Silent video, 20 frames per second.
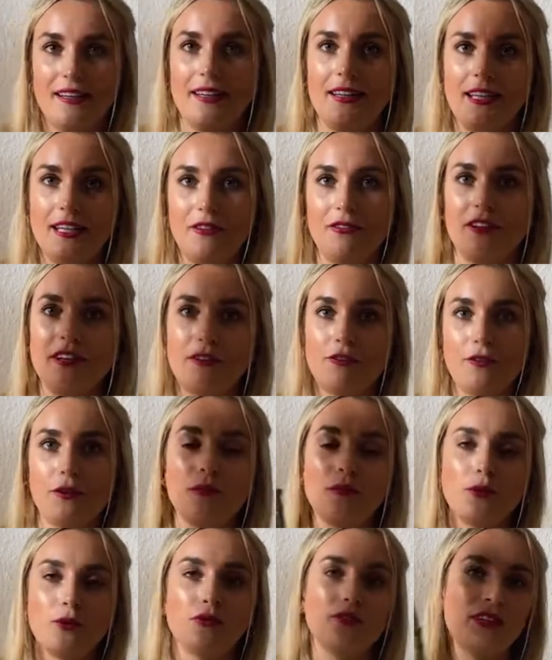even if you
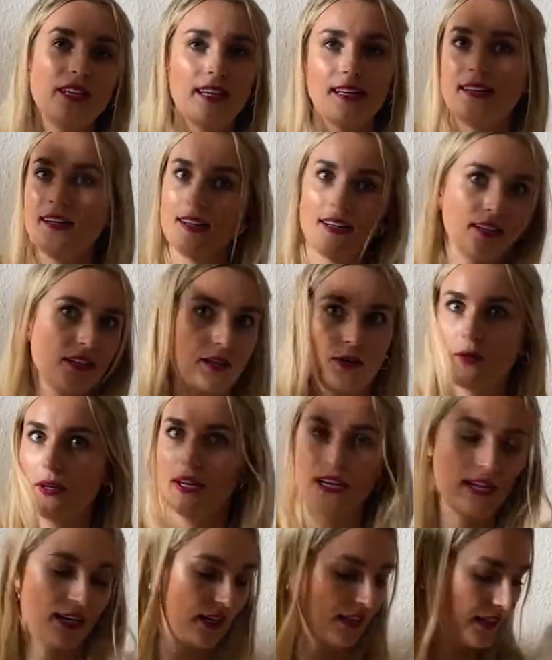move it, you
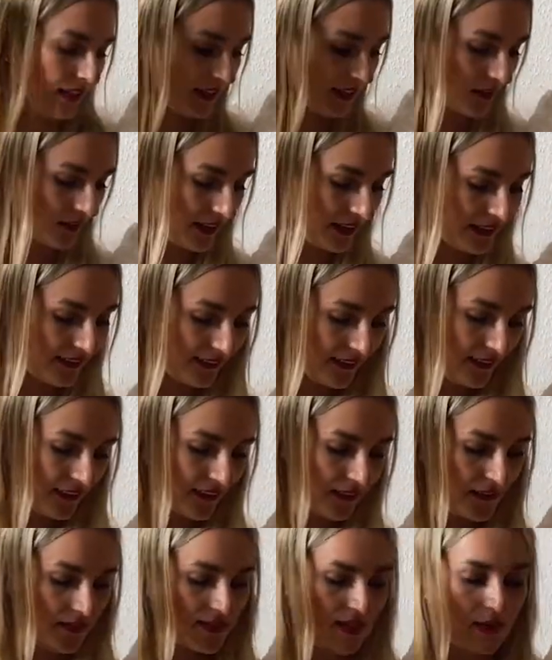can't hear
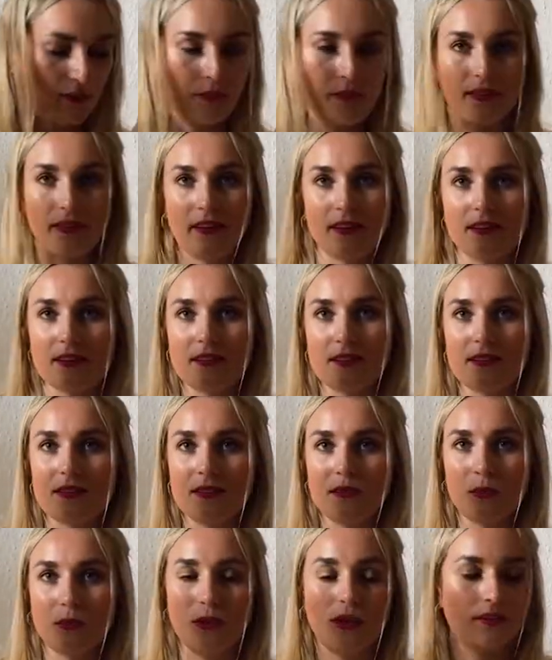anything. Same with this.
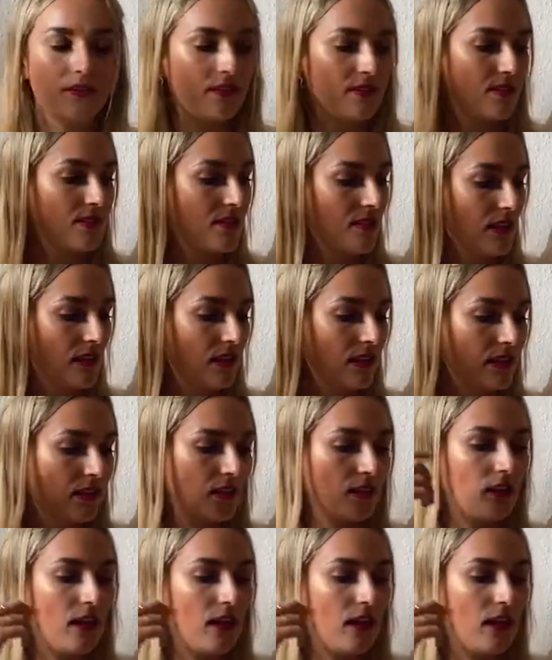Well, this is a little